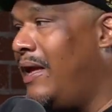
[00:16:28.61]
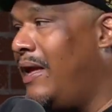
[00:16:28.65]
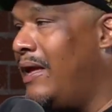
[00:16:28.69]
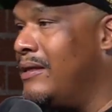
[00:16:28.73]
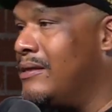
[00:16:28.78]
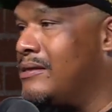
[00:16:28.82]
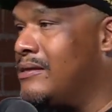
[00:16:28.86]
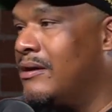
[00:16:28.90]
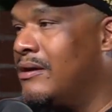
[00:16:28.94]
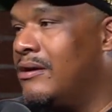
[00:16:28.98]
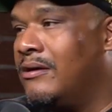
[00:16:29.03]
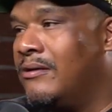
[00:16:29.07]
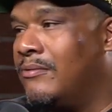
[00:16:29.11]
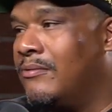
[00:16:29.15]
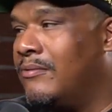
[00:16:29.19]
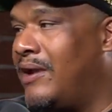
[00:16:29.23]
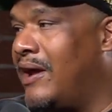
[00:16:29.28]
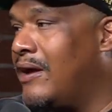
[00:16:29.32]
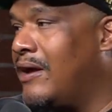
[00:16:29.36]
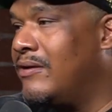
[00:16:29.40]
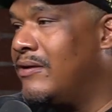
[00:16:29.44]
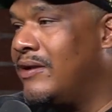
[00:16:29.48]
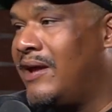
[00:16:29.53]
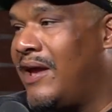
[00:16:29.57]
And so when
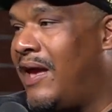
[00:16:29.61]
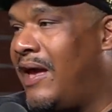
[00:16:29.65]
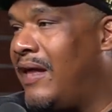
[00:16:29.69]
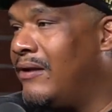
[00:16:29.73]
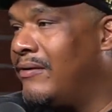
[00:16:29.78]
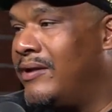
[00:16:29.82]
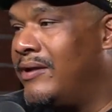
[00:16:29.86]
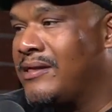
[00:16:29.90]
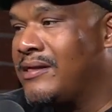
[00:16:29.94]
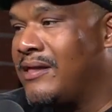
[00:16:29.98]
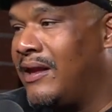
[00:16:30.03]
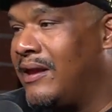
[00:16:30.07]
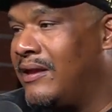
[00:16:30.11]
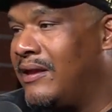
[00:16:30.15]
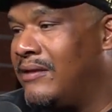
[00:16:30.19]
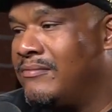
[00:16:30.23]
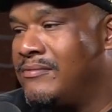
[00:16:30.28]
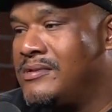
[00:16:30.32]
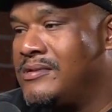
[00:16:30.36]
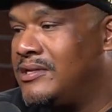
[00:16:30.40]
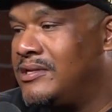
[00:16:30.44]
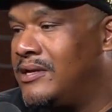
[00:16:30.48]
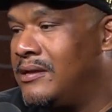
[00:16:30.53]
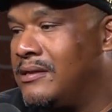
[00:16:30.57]
I go to galleries, like, it
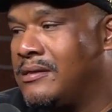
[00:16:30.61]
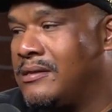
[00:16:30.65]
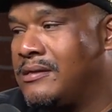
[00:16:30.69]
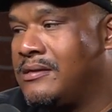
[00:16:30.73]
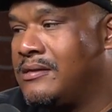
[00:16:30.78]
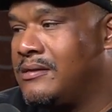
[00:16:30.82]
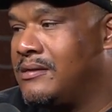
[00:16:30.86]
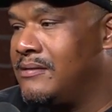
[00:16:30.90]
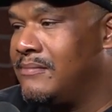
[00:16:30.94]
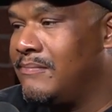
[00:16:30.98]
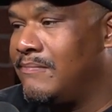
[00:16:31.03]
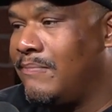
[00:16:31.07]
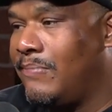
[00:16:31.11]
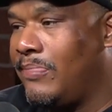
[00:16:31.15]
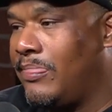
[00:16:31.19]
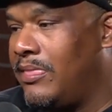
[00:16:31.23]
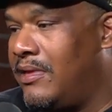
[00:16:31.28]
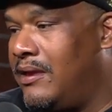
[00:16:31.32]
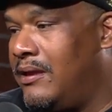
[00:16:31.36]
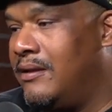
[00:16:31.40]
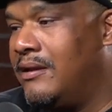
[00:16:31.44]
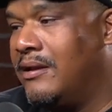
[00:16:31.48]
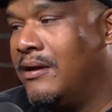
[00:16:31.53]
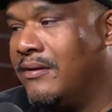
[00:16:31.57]
was just,
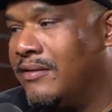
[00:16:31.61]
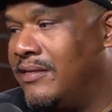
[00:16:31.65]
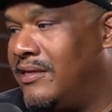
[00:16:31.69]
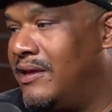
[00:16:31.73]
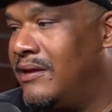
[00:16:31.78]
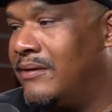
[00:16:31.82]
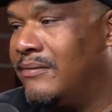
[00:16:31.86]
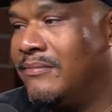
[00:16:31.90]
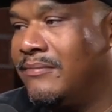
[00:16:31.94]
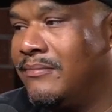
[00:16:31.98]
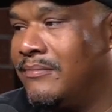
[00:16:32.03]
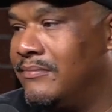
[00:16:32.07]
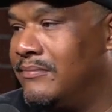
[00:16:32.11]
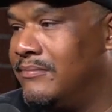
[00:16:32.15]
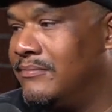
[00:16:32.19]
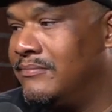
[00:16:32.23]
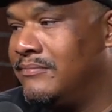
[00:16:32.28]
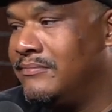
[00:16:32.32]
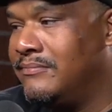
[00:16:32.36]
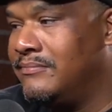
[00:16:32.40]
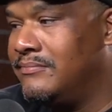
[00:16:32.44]
you know, them,